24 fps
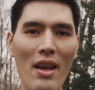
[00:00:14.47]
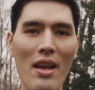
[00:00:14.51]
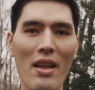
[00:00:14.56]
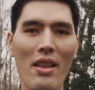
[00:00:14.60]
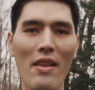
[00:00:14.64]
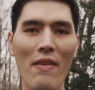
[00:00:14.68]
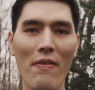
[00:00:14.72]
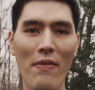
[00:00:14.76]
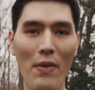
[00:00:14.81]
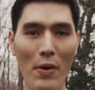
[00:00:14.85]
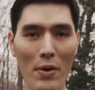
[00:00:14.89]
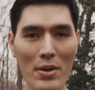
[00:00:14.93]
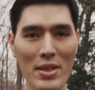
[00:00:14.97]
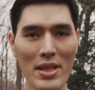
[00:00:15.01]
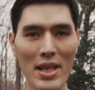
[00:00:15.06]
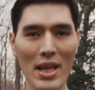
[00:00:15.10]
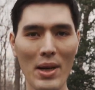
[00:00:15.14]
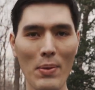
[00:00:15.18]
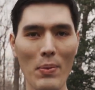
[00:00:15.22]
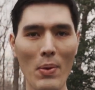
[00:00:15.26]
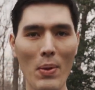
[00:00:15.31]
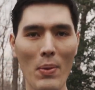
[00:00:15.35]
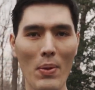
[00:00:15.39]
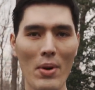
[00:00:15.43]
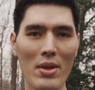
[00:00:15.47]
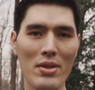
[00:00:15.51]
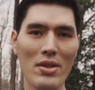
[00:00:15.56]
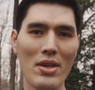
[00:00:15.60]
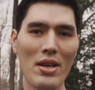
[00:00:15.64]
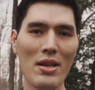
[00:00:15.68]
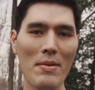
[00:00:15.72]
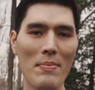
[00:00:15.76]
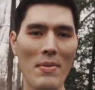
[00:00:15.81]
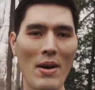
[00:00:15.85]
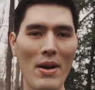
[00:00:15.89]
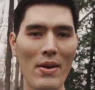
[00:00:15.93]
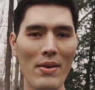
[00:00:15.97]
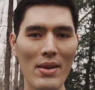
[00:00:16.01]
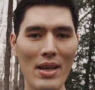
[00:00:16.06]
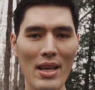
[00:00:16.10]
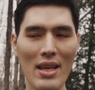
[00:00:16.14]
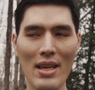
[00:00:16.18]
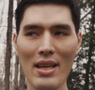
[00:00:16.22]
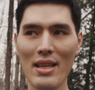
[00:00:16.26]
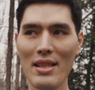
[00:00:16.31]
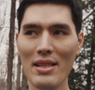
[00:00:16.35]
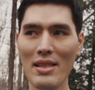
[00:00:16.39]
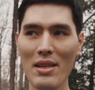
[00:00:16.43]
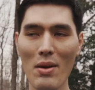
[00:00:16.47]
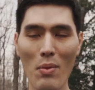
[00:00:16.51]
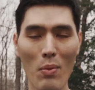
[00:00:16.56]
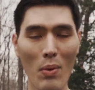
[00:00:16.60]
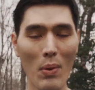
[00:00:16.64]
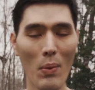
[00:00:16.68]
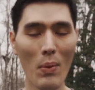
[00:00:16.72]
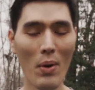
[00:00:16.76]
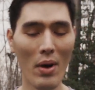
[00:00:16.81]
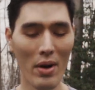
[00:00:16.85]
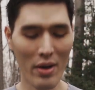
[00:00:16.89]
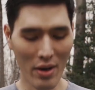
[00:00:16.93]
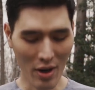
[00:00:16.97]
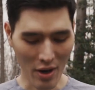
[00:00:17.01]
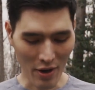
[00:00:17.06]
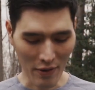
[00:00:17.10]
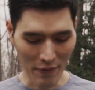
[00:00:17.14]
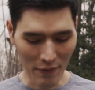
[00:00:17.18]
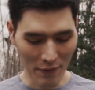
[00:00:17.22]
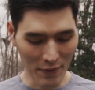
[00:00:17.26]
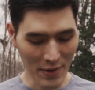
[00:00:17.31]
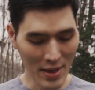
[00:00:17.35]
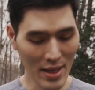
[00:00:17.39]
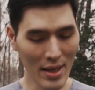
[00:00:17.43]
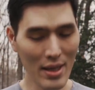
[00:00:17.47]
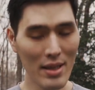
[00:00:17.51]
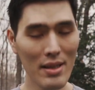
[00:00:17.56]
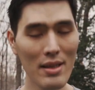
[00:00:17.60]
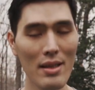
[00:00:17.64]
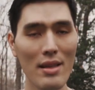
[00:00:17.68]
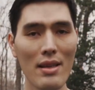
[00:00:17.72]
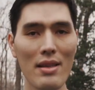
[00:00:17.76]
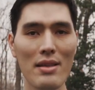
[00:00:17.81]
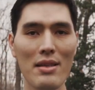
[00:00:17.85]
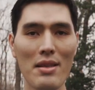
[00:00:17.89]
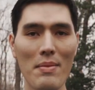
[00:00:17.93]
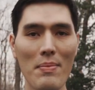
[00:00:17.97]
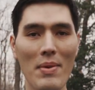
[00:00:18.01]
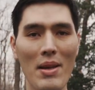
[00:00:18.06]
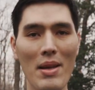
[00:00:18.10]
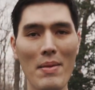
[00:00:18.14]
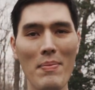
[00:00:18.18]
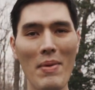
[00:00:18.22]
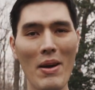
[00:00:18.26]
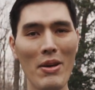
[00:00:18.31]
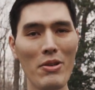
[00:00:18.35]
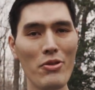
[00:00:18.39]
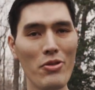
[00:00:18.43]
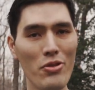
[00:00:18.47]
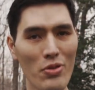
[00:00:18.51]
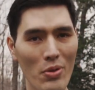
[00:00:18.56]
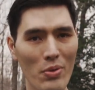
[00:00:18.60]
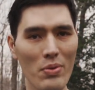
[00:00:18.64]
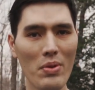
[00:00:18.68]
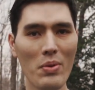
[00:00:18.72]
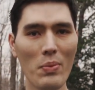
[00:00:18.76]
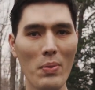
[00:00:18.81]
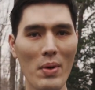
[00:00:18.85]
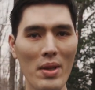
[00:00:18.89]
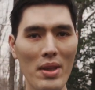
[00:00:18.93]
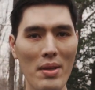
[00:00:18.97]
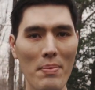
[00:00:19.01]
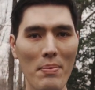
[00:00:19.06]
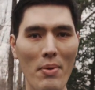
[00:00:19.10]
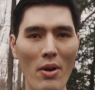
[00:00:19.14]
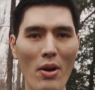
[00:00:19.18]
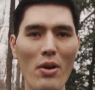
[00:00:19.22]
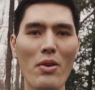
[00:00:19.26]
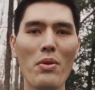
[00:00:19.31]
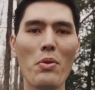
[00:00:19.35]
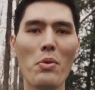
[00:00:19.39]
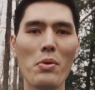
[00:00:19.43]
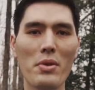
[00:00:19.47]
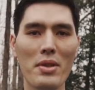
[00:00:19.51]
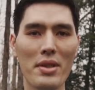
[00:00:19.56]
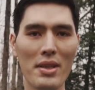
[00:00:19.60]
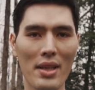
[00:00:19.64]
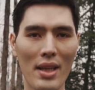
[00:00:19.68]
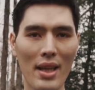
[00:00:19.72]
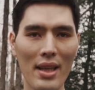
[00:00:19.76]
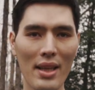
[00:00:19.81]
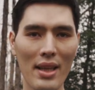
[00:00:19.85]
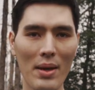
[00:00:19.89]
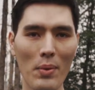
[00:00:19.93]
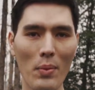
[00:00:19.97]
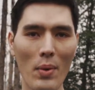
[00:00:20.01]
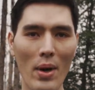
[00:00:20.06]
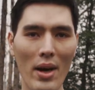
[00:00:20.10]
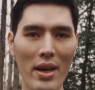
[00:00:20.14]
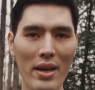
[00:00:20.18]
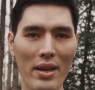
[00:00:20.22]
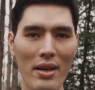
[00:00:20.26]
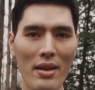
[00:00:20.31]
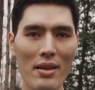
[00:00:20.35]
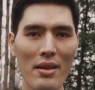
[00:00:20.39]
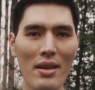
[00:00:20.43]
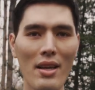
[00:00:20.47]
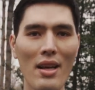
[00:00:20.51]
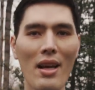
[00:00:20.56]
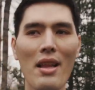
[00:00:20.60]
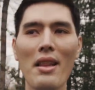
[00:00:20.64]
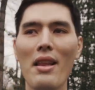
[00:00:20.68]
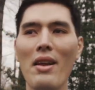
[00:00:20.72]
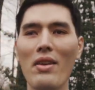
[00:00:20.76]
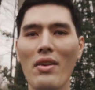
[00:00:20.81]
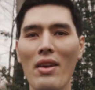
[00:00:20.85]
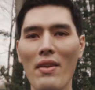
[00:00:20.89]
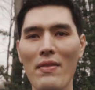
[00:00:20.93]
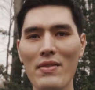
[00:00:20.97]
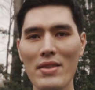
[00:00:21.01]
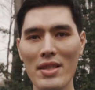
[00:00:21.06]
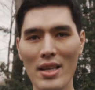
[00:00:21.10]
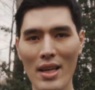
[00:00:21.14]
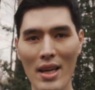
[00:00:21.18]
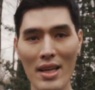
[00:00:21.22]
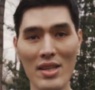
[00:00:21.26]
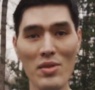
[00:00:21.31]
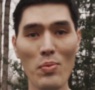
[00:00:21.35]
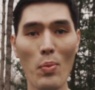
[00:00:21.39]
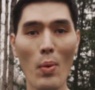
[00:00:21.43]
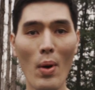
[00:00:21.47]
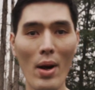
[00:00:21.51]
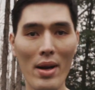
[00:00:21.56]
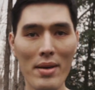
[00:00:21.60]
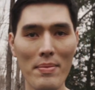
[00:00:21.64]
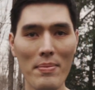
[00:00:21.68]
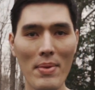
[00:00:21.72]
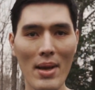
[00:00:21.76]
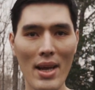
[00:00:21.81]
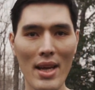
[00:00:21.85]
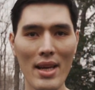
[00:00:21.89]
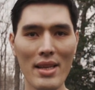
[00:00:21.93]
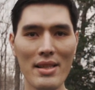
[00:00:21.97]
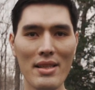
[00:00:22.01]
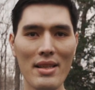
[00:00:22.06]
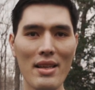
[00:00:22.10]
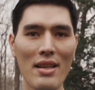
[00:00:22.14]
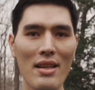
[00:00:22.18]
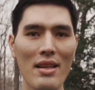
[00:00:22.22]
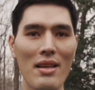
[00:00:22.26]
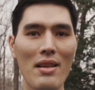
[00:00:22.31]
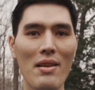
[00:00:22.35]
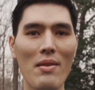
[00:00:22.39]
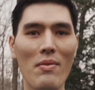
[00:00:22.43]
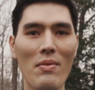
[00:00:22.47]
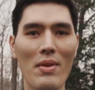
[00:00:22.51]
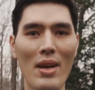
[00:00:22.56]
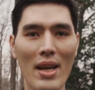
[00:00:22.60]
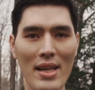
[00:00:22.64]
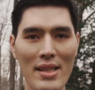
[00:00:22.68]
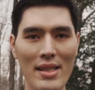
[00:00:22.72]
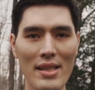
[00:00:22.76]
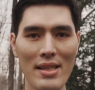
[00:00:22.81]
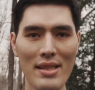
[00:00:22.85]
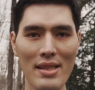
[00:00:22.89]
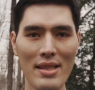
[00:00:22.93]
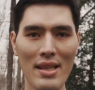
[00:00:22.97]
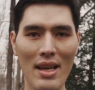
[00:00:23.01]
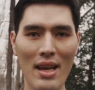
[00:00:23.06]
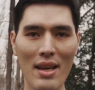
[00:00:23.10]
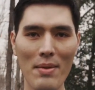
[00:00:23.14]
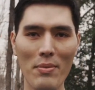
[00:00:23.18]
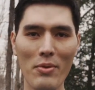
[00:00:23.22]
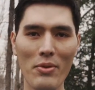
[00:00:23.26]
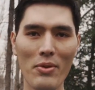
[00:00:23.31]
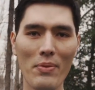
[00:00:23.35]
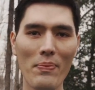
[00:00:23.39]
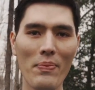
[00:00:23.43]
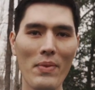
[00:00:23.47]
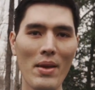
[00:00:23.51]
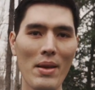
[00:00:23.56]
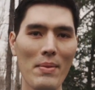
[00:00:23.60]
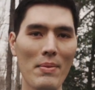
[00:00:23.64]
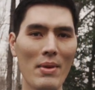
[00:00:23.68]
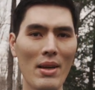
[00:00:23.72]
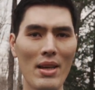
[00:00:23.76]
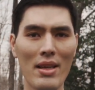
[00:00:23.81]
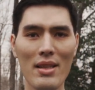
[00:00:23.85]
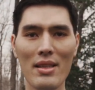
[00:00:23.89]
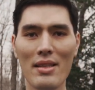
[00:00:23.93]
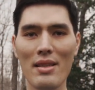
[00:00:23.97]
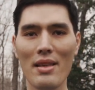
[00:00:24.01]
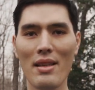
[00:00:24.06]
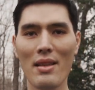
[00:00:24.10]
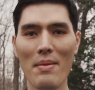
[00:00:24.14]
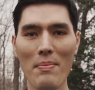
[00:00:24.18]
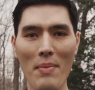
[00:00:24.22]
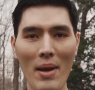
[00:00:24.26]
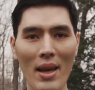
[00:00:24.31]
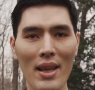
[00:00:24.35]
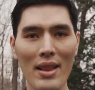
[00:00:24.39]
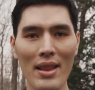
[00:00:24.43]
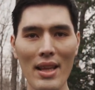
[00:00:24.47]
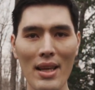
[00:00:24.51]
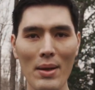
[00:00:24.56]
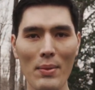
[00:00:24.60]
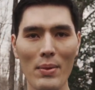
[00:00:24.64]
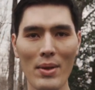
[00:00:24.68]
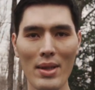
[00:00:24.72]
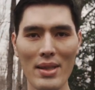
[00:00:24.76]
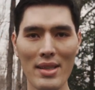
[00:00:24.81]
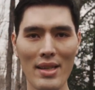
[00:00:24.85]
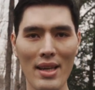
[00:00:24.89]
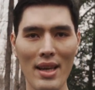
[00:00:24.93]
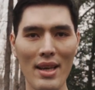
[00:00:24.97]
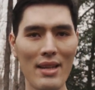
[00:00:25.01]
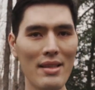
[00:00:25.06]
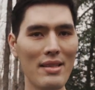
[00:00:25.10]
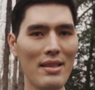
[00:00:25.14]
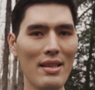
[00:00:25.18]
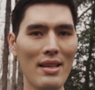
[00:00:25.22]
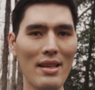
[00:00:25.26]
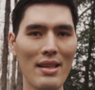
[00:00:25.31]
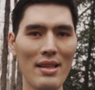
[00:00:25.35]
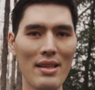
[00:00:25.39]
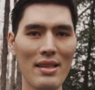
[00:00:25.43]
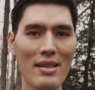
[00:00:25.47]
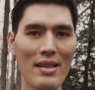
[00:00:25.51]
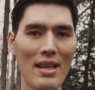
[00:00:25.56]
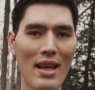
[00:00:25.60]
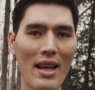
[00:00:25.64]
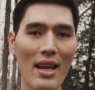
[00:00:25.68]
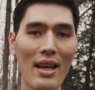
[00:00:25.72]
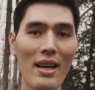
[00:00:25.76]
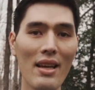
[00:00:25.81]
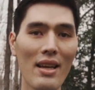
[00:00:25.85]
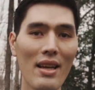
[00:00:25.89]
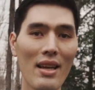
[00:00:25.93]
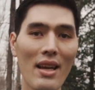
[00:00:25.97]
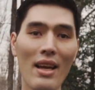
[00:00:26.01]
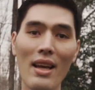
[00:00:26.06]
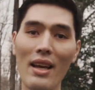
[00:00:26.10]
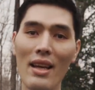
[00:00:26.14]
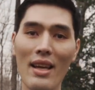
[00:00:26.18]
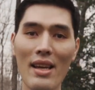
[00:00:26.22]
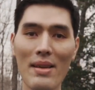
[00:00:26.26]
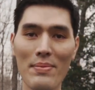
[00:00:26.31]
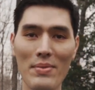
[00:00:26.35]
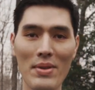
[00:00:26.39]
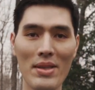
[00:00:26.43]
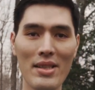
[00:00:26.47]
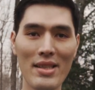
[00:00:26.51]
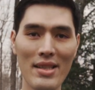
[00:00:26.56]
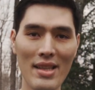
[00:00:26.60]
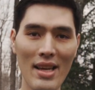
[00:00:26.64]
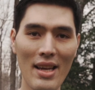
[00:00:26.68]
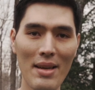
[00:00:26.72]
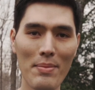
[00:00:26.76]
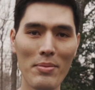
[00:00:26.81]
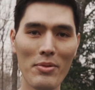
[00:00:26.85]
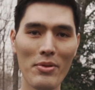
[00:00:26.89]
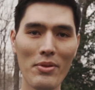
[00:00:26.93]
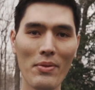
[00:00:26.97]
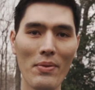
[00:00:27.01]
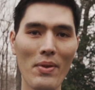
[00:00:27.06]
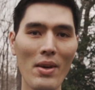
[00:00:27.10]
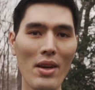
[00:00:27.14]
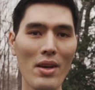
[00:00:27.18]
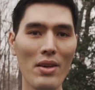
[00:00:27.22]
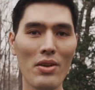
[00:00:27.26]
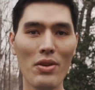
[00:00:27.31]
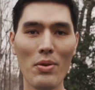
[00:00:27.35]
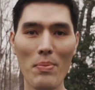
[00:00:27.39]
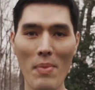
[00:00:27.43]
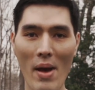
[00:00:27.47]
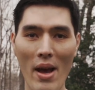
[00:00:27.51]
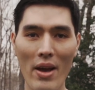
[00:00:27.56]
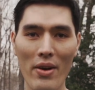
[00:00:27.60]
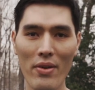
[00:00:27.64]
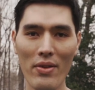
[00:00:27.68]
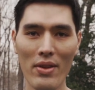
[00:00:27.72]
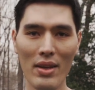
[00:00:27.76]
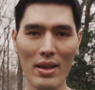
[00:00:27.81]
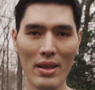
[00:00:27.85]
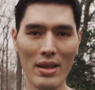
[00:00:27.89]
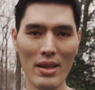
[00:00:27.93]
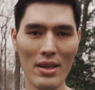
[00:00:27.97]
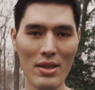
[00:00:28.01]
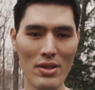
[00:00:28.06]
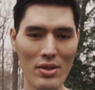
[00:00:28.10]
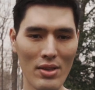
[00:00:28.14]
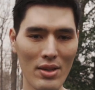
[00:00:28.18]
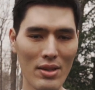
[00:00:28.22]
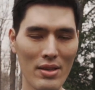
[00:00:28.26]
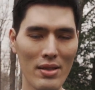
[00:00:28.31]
The first thing we want to talk about is we want our feet to be about shoulder width apart or slightly wider. That'll give us a nice wide base, nice and stable, because the main thing with a stance is that it keeps us stable no matter the condition.